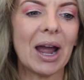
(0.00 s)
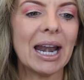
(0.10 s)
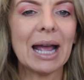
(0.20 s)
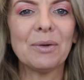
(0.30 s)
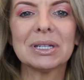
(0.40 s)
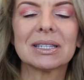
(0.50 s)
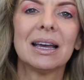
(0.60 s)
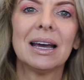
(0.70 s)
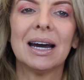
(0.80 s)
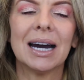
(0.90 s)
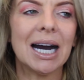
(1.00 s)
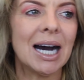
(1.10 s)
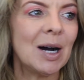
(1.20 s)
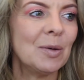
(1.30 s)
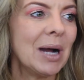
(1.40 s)
And I was,
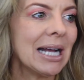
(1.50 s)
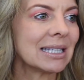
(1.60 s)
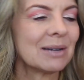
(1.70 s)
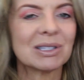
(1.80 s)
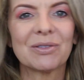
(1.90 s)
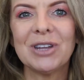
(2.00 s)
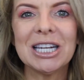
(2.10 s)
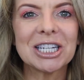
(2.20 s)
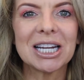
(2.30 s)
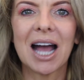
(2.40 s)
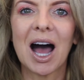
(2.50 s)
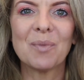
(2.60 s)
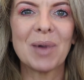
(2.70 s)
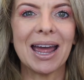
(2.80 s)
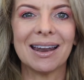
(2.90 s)
as I was finishing
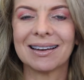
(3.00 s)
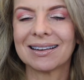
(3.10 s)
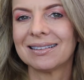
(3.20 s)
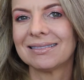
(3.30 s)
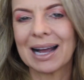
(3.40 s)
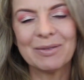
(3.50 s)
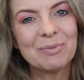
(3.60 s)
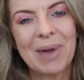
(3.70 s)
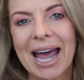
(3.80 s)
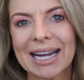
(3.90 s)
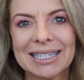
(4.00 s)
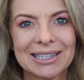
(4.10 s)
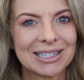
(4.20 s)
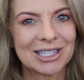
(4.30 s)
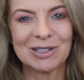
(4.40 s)
up and coming back
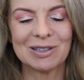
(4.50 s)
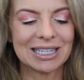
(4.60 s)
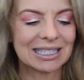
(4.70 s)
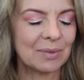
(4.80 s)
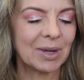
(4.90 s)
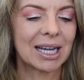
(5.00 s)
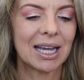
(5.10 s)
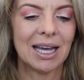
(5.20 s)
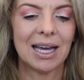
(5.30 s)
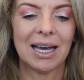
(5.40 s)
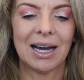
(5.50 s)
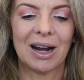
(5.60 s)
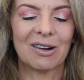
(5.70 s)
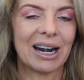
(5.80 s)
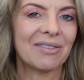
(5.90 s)
to shoot this, I'm like,
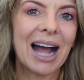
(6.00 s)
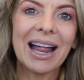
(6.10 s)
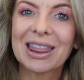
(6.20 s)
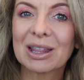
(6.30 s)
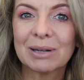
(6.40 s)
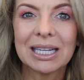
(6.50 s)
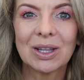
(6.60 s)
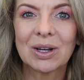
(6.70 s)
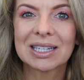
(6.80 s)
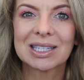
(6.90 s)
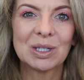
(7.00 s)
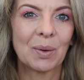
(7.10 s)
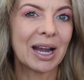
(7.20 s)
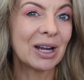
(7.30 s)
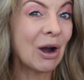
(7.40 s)
all right, I've got 3 looks. Do
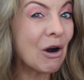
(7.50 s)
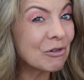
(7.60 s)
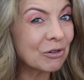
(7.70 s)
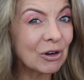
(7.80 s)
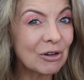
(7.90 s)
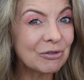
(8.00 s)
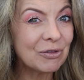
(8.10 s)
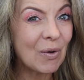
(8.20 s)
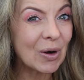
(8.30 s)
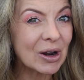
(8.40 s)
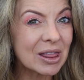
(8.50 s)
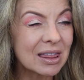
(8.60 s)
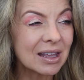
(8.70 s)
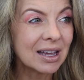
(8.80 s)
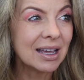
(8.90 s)
I go for a 4th
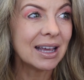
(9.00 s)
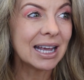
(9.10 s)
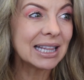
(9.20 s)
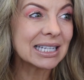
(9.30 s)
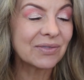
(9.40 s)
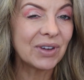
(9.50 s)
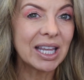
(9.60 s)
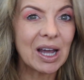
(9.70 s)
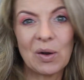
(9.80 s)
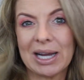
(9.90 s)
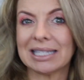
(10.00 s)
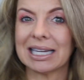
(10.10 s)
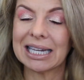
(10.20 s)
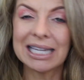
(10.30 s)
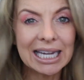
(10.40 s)
in this video? Is
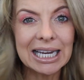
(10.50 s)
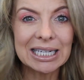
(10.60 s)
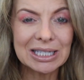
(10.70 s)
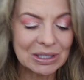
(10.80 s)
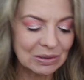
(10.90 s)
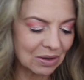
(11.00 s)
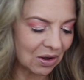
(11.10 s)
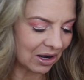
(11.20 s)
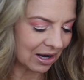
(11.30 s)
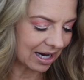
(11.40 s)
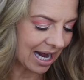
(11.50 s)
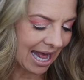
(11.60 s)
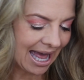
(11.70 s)
it getting too long?